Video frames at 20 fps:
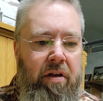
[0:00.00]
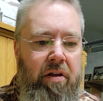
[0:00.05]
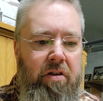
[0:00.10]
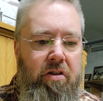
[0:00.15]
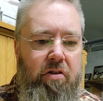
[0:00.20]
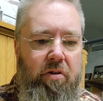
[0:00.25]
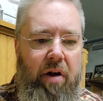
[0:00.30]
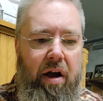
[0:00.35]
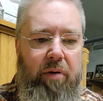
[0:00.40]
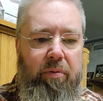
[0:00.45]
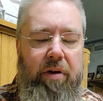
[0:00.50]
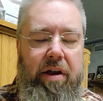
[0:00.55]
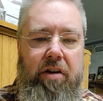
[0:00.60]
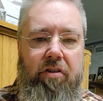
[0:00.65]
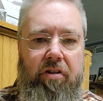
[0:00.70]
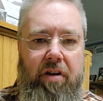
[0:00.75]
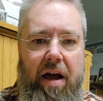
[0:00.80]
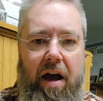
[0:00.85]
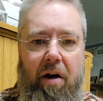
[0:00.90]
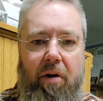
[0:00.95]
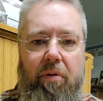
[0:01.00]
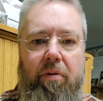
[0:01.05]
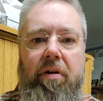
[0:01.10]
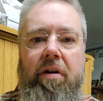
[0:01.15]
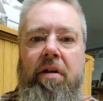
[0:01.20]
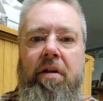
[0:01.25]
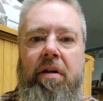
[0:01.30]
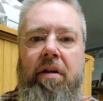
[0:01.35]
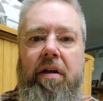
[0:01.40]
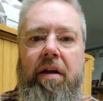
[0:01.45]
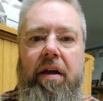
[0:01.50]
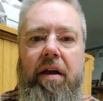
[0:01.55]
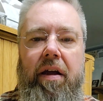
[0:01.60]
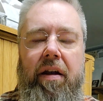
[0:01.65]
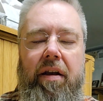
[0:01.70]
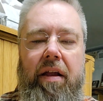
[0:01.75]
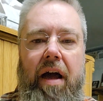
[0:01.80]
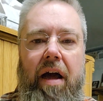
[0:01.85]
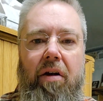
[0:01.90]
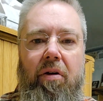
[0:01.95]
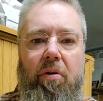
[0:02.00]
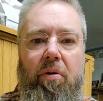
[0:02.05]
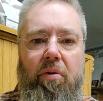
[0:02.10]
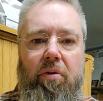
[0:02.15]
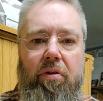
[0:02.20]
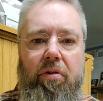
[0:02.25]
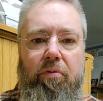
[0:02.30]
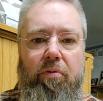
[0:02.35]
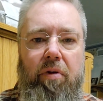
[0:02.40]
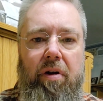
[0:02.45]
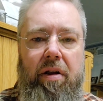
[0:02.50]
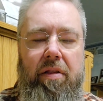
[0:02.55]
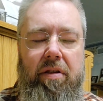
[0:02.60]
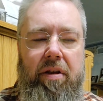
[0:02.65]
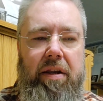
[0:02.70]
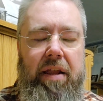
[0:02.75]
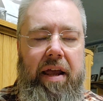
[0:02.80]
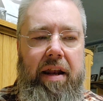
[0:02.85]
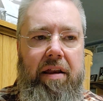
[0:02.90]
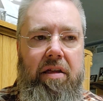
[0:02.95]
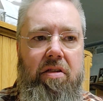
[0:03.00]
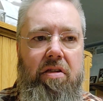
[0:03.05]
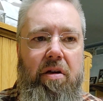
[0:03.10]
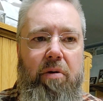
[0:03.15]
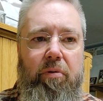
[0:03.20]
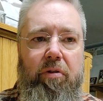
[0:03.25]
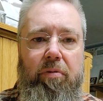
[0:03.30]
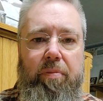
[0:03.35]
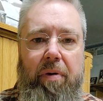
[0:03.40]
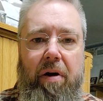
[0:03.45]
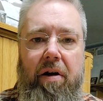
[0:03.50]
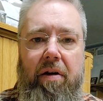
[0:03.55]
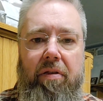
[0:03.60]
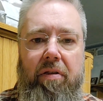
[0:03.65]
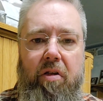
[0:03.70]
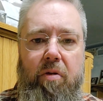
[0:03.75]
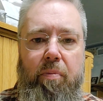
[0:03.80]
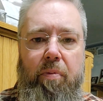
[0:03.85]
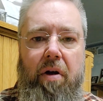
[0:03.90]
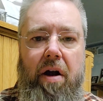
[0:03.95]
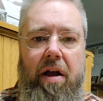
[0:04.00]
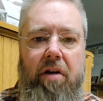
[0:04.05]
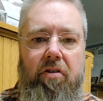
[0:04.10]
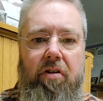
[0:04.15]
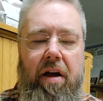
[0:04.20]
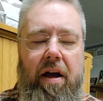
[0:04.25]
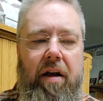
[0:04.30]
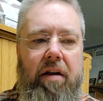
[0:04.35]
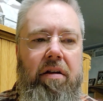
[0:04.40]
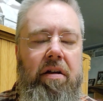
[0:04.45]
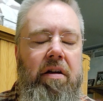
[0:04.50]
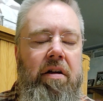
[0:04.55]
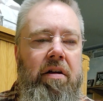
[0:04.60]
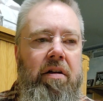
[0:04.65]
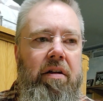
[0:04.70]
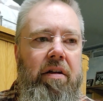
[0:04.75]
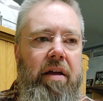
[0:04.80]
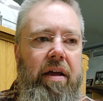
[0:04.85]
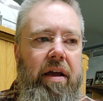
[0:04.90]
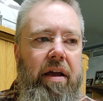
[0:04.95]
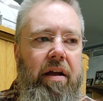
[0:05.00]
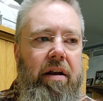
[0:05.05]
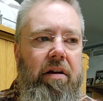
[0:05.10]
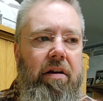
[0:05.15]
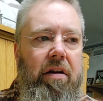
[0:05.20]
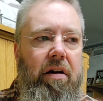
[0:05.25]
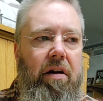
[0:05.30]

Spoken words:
So I reached out and got a hold of one of the ladies that was part of this project, and